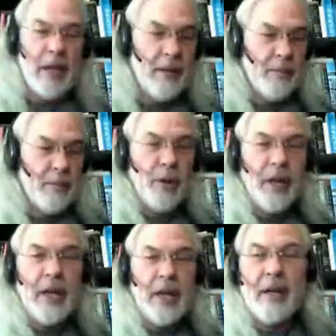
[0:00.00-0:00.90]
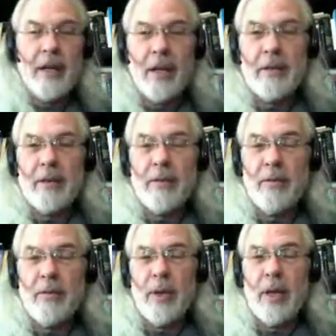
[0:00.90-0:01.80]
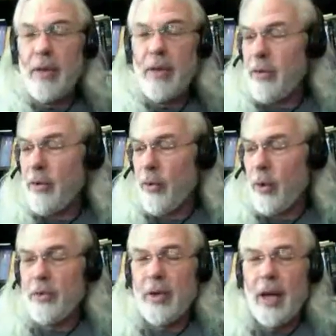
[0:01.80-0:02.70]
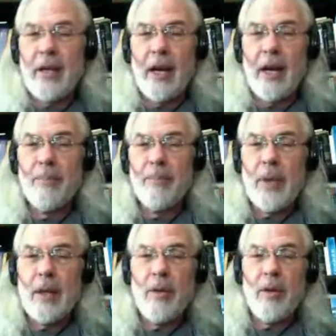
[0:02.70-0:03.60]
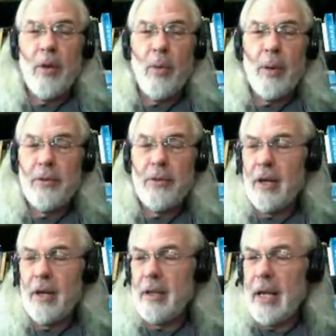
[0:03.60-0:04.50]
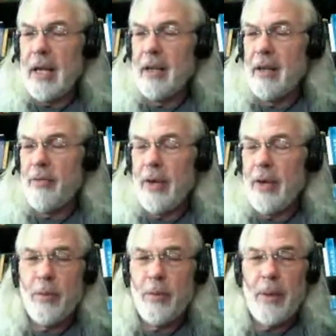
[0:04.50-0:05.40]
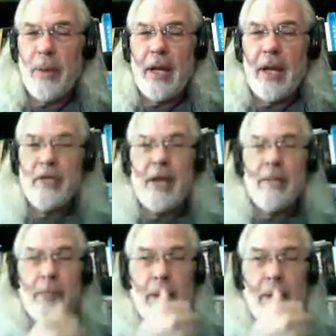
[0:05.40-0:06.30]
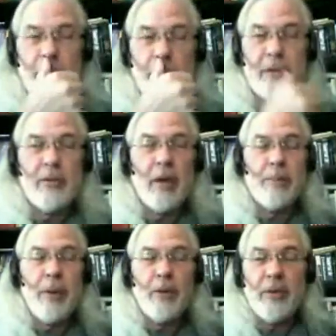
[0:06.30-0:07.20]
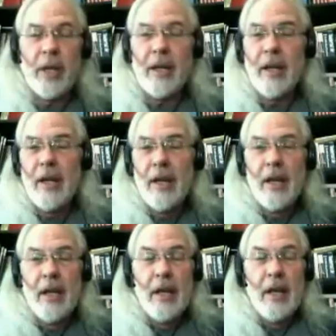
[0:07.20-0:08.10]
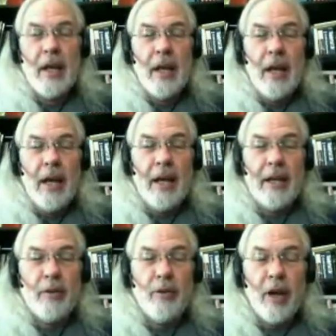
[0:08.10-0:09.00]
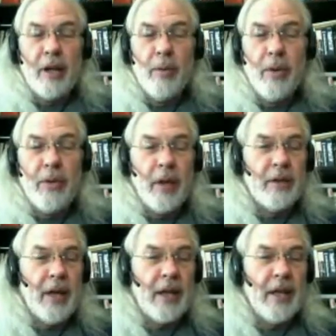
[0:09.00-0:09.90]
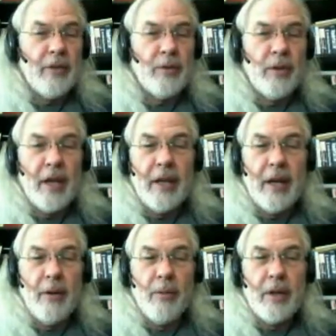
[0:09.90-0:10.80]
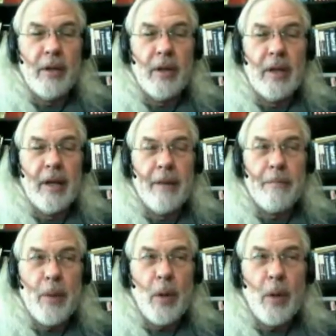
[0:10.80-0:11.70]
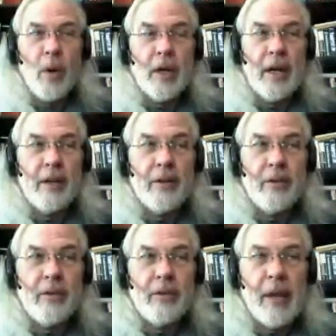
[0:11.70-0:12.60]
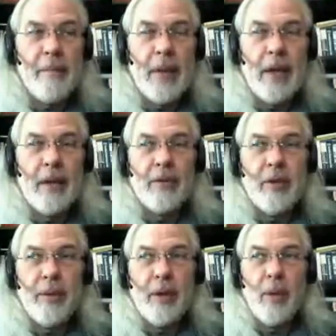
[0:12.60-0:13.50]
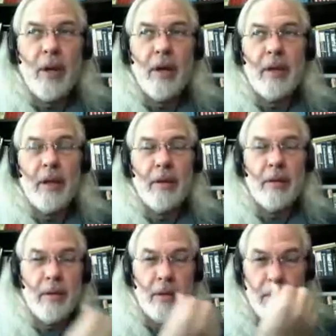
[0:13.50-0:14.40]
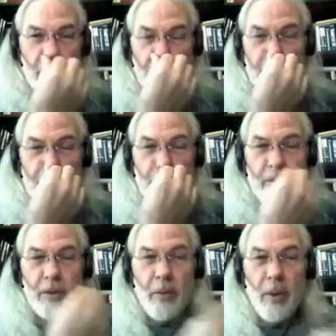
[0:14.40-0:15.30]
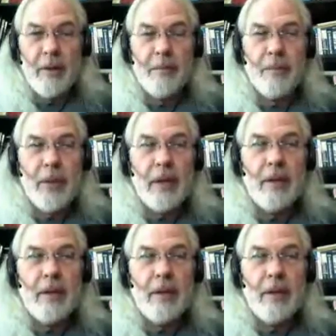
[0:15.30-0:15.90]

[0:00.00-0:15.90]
and putting in. And like we have the etherforce.com website and the Facebook page, and that might be a good place to start posting. And I was talking with Tech yesterday how we could organize something where the researchers that want to